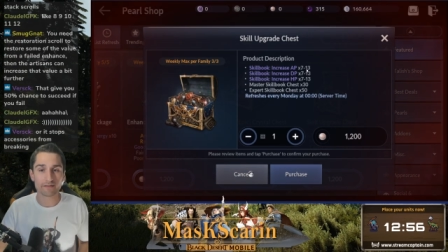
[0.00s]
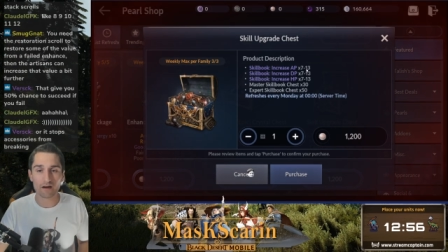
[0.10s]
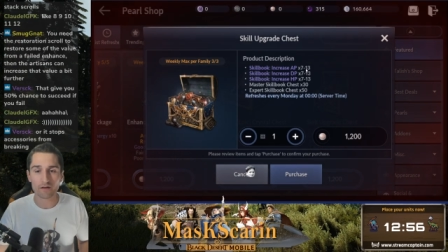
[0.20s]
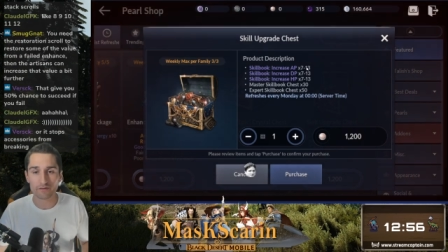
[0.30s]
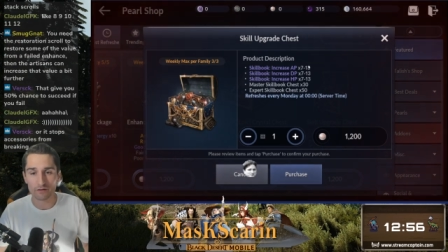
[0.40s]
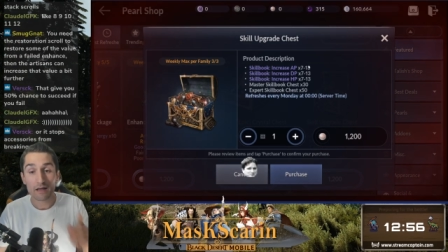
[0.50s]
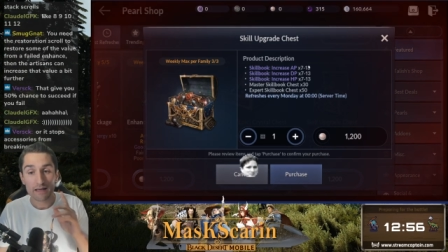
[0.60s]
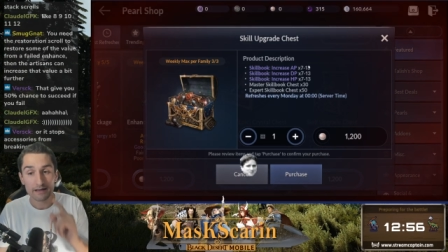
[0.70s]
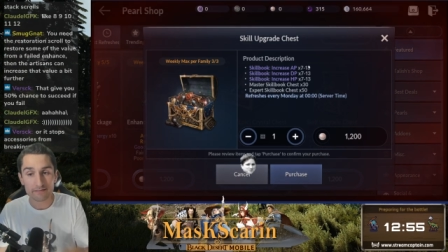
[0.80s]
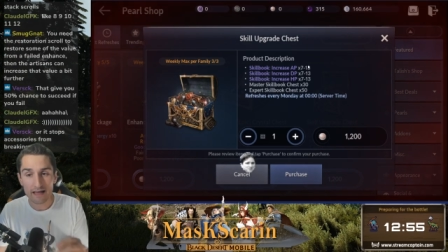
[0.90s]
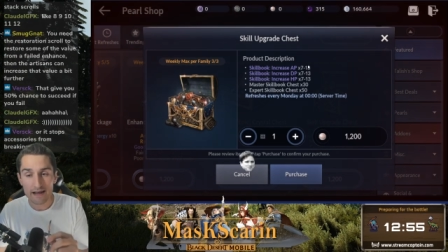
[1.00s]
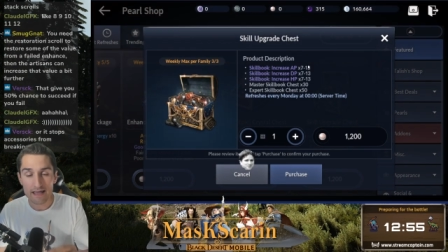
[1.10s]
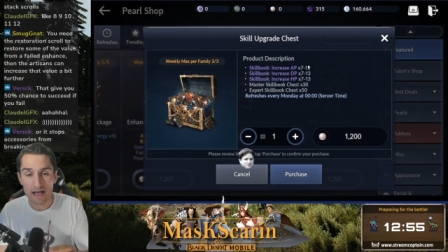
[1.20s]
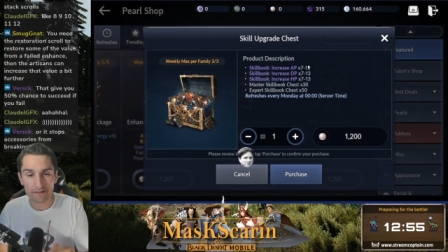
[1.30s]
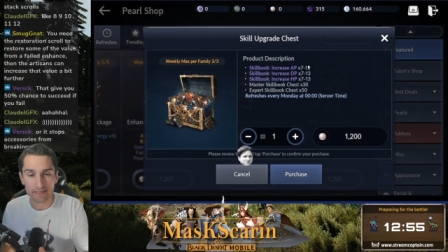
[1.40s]
your character, because
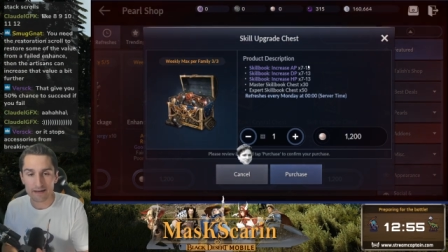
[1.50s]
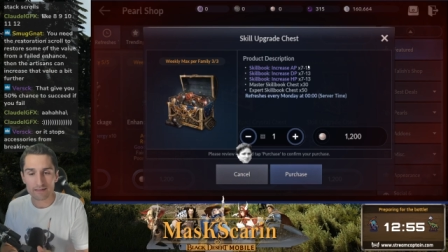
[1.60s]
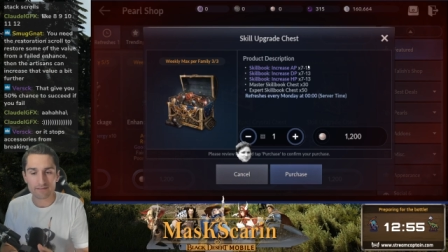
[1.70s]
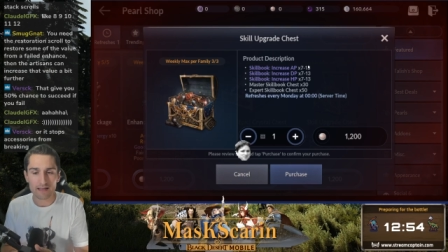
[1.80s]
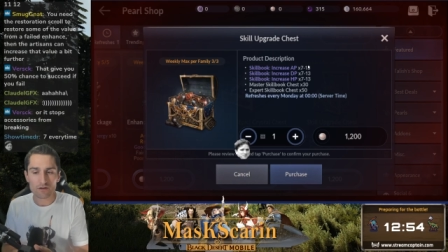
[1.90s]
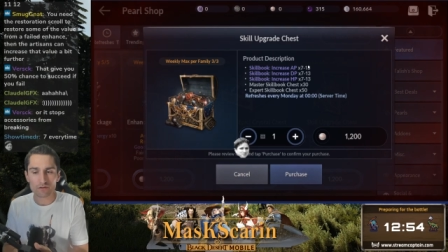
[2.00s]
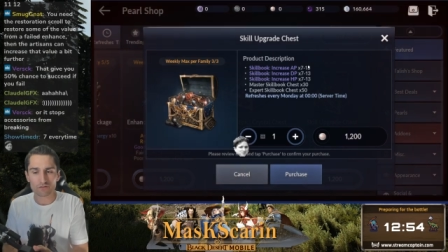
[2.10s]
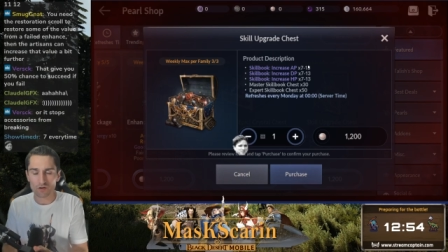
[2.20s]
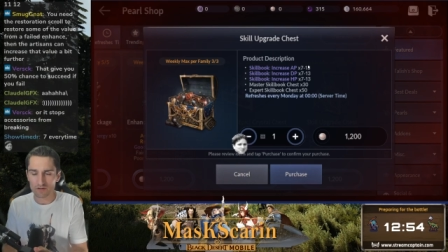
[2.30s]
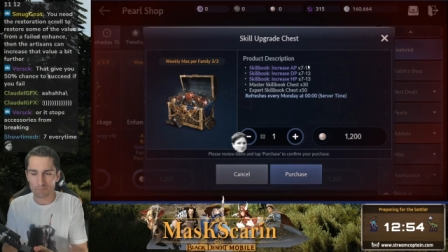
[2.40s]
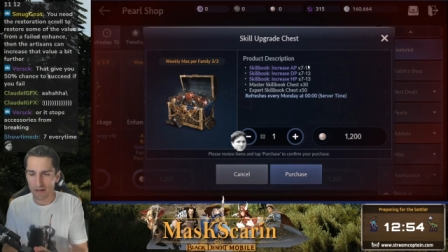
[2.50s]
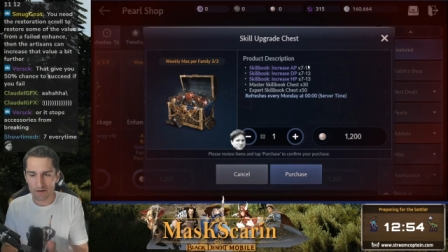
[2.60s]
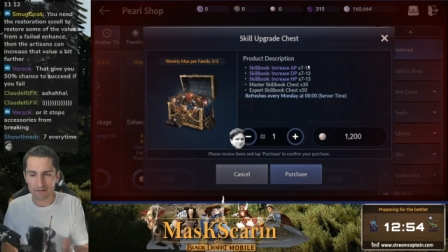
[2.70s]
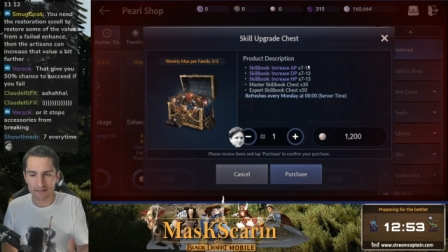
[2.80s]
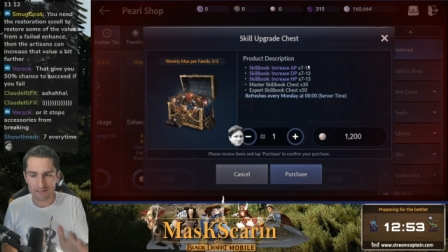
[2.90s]
then uh, then it, then you can start
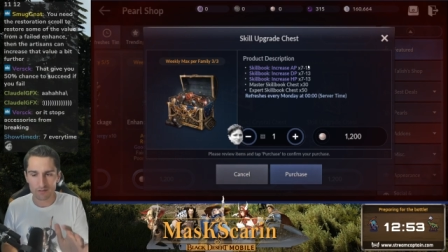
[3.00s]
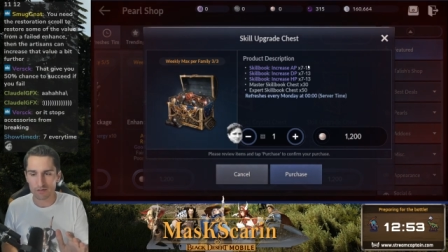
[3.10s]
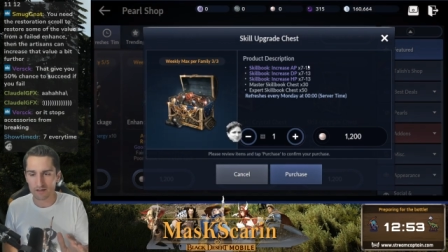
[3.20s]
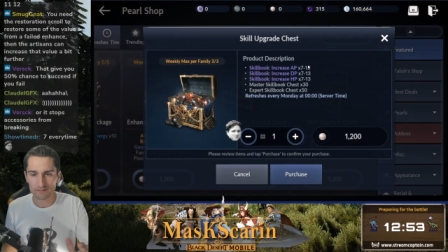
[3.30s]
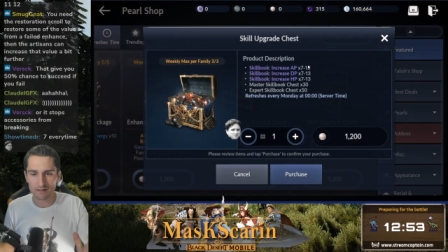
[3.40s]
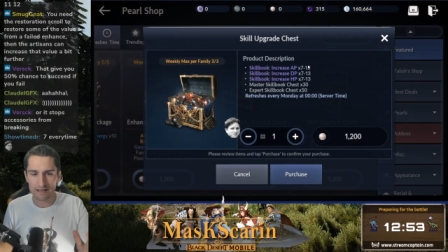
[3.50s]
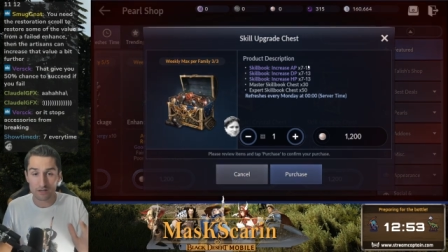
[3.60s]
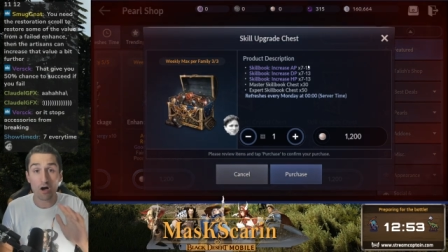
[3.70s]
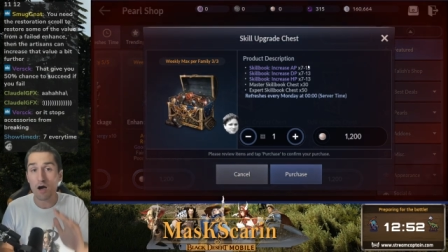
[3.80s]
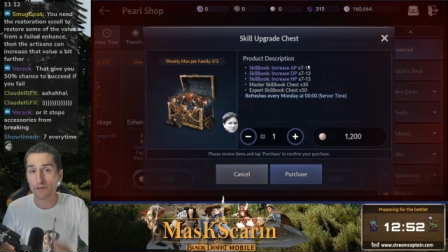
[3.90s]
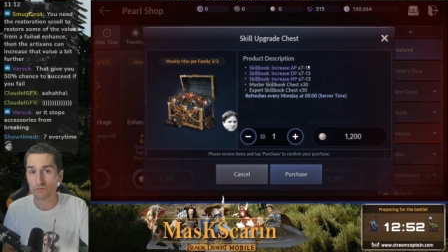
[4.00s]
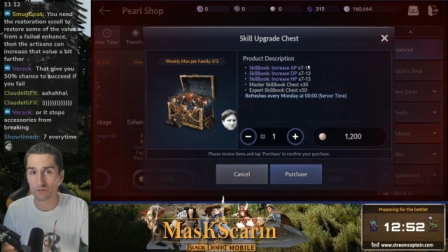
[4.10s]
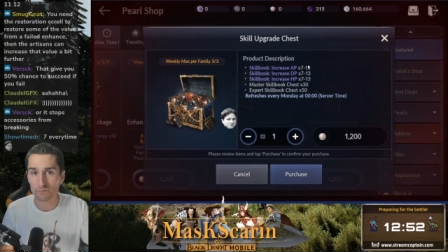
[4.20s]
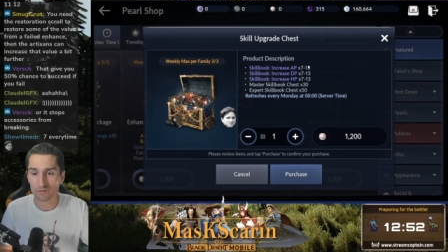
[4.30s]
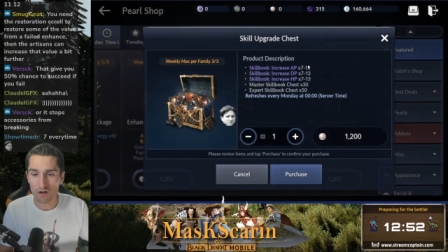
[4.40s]
comparing it to things like costumes.